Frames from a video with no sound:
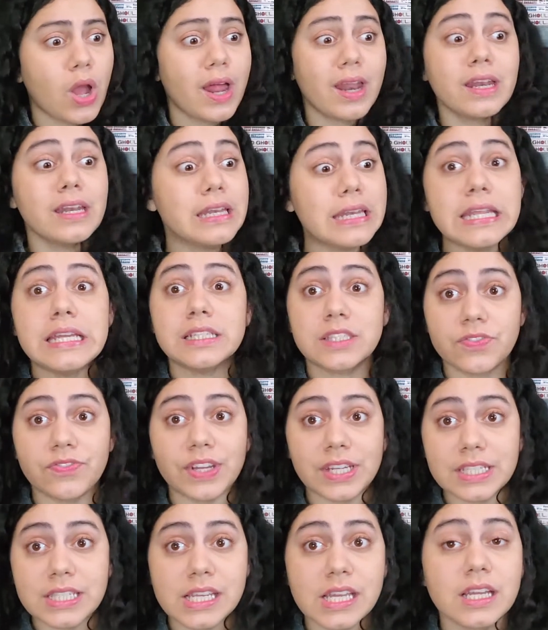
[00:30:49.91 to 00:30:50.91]
needs
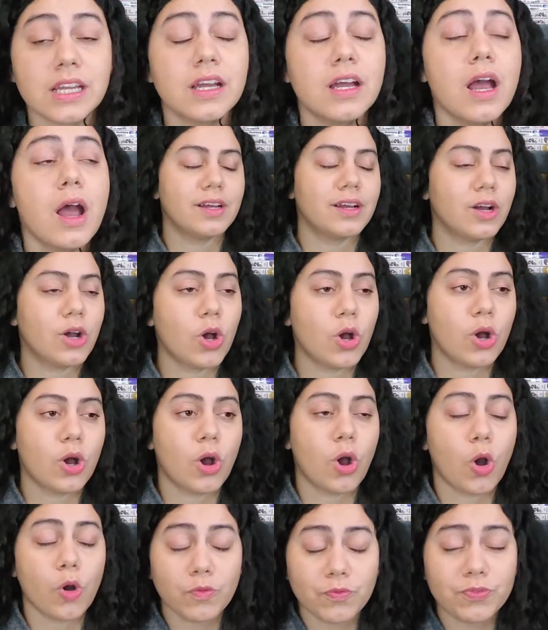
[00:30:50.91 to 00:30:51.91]
fixing.
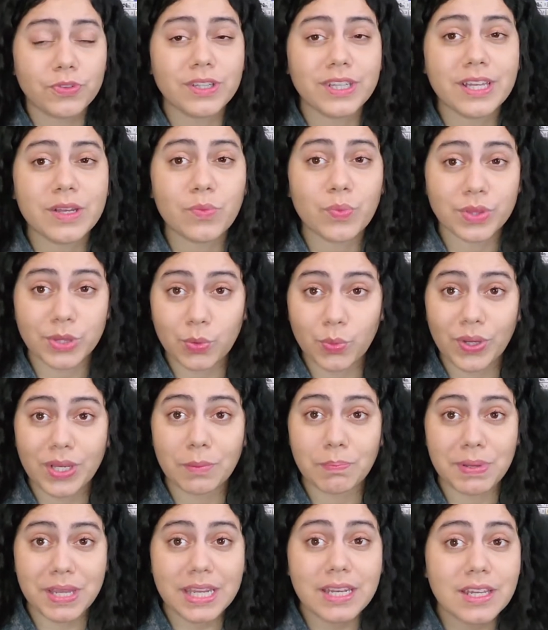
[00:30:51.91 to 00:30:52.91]
Hopefully, with the
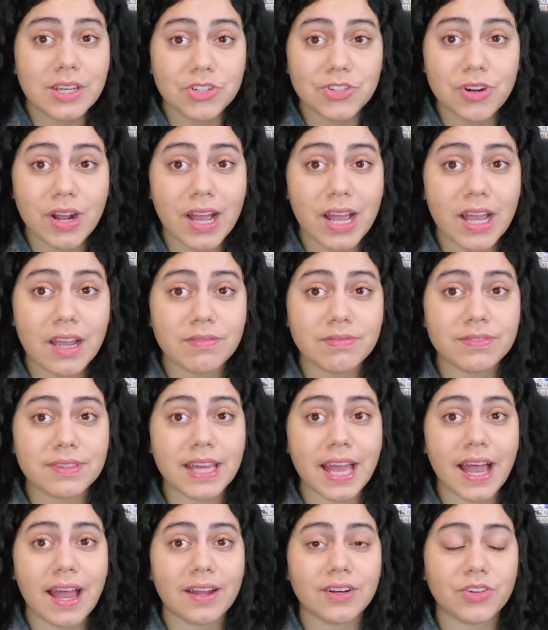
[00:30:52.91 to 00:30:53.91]
Wikipedia drive
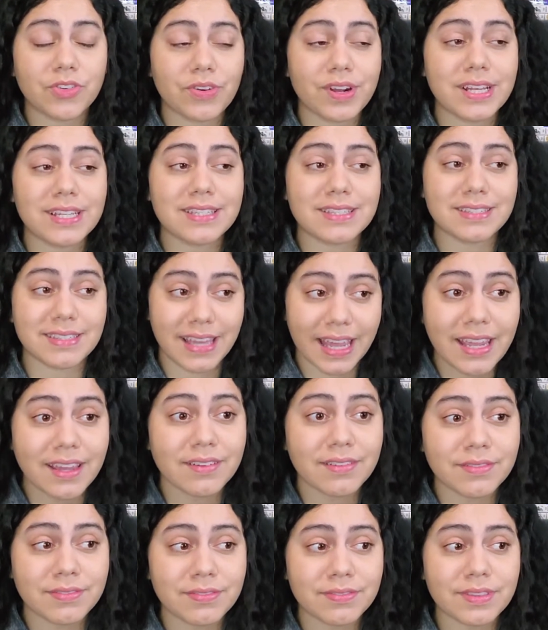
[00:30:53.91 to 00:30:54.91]
that Grace
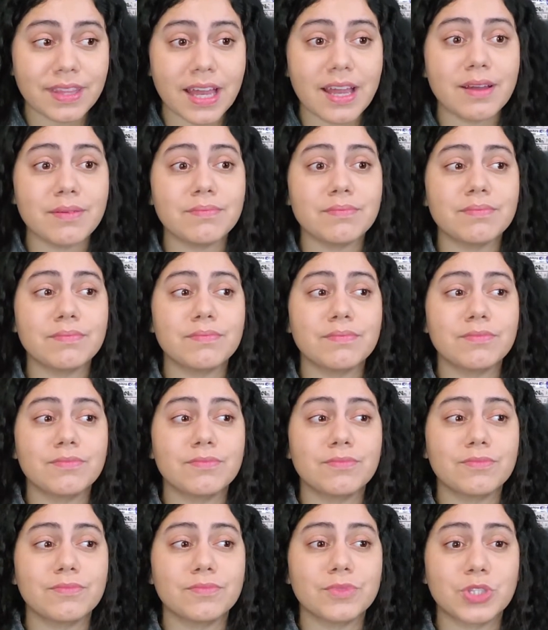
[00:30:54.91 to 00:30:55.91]
gave them
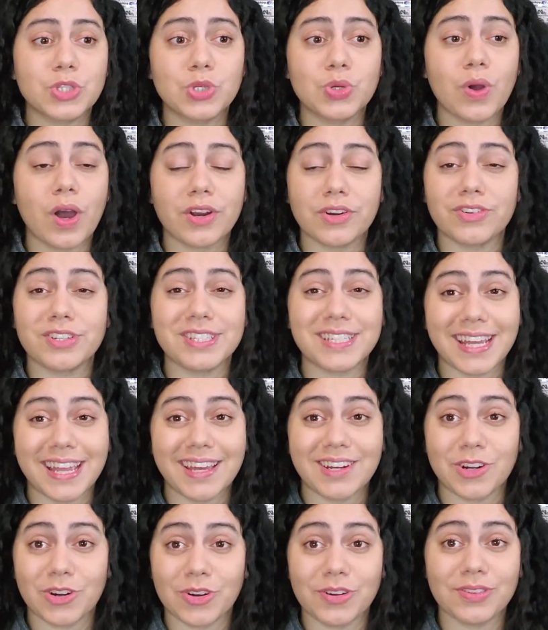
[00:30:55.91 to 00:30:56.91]
to
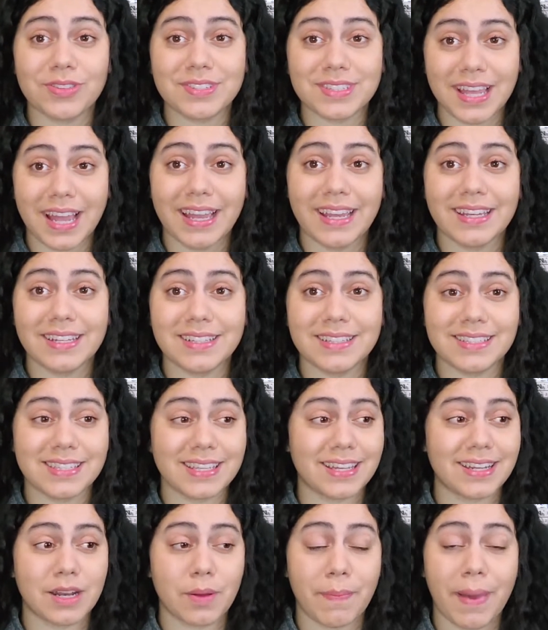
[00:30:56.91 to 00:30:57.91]
understand earth science
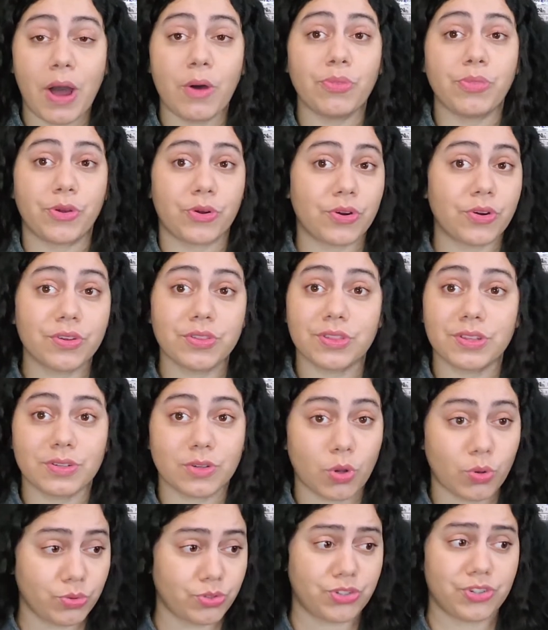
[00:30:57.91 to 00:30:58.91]
and about the earth and
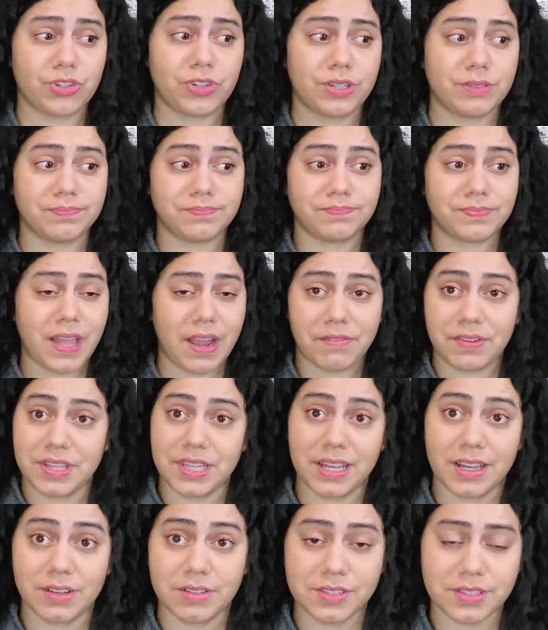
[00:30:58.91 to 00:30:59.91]
culture and
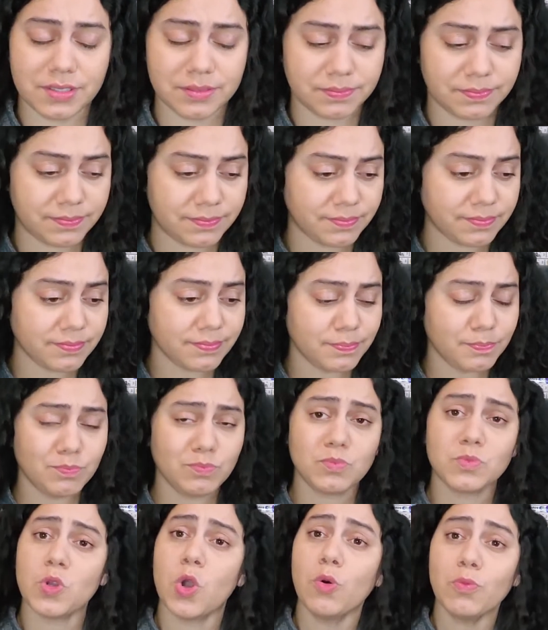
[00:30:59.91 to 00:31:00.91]
everything else.
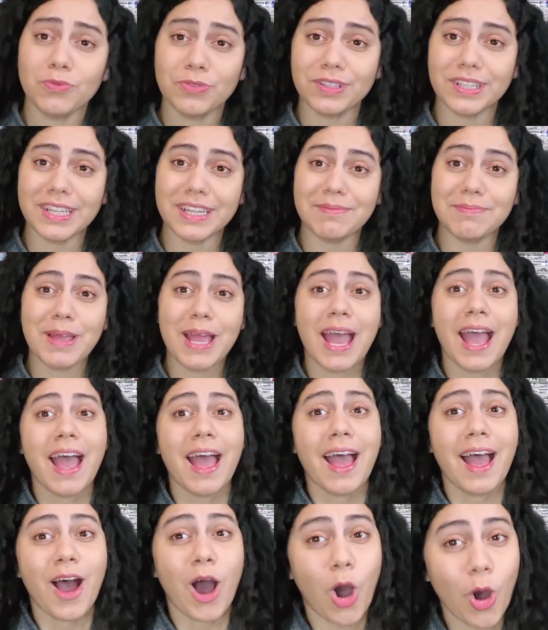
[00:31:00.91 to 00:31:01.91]
Hopefully,
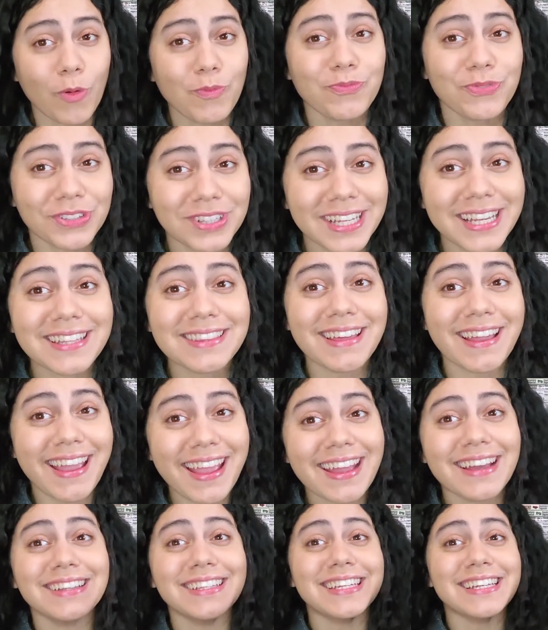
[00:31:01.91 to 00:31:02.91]
hopefully the
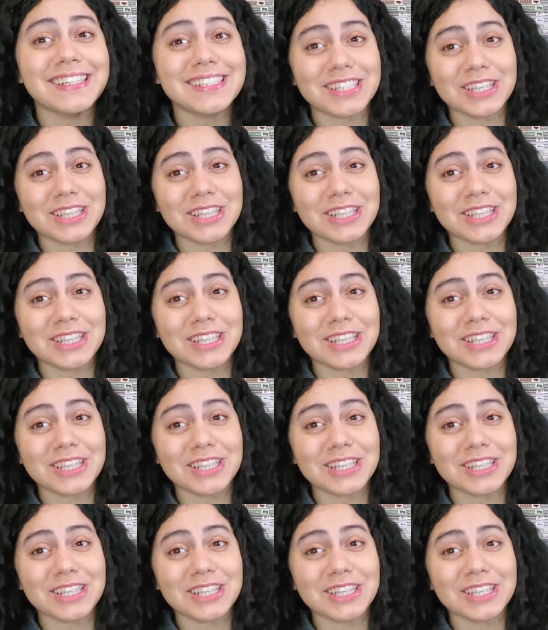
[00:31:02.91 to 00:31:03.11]
aliens